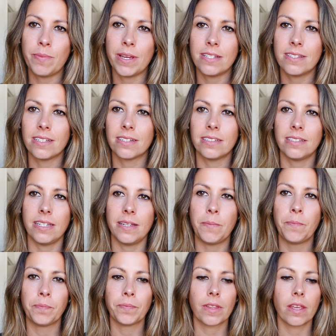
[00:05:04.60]

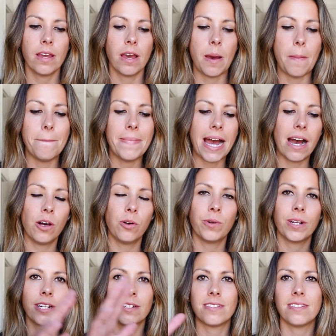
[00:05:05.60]
basically a
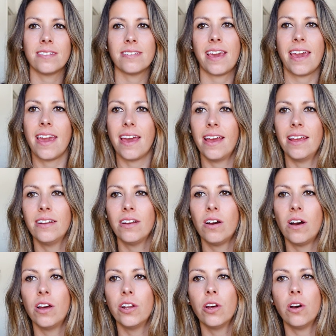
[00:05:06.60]
malware scan
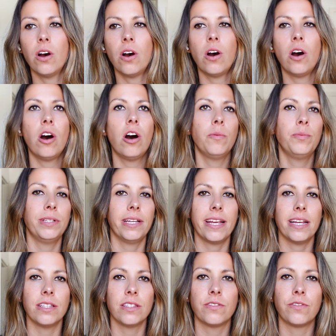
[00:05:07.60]
on all
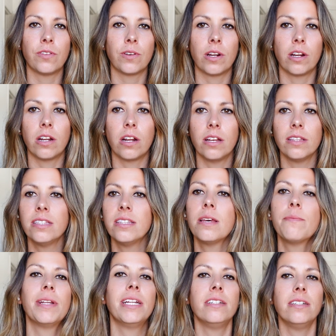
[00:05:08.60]
plans for
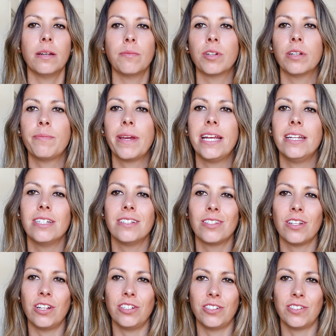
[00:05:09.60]
unlimited number of
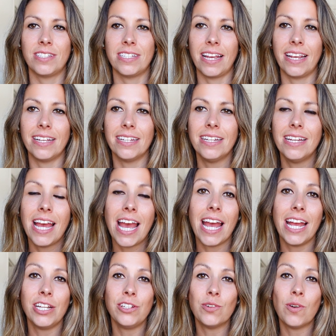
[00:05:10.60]
pages on your site.
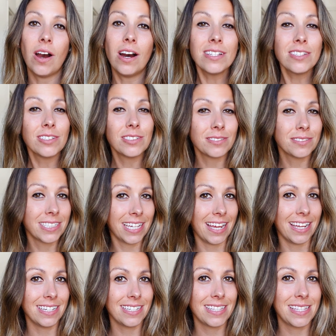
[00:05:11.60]
And you also
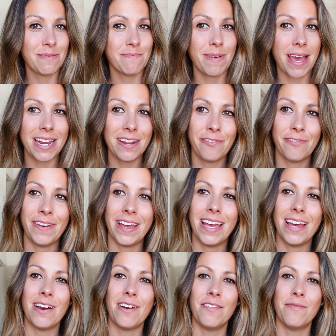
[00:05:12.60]
get the
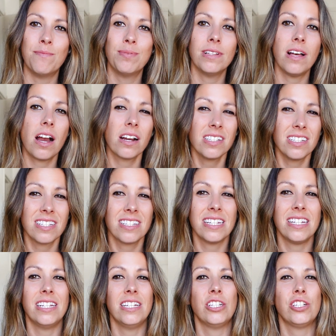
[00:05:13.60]
benefit of
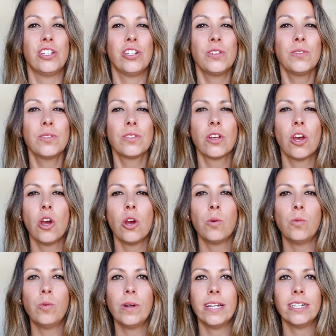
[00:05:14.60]
blocklisting issues,
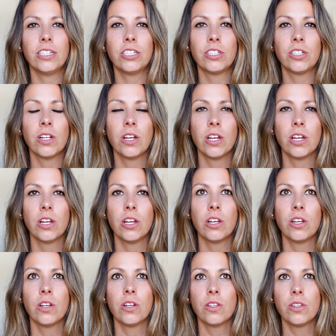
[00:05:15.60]
which
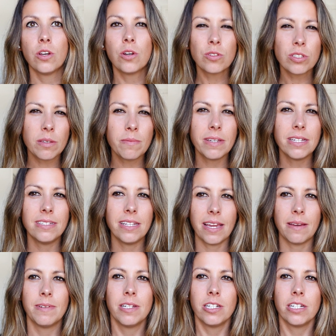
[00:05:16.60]
those can be
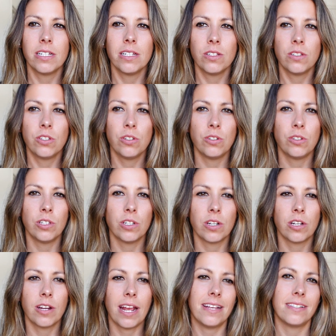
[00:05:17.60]
damaging to
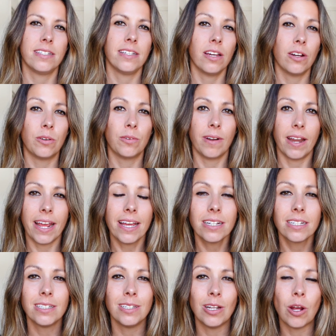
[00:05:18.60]
your SEO
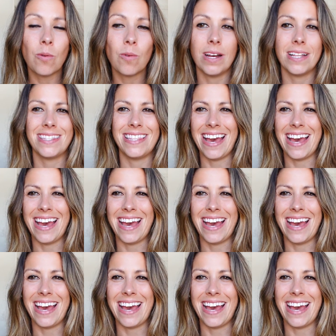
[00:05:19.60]
rank. You don't want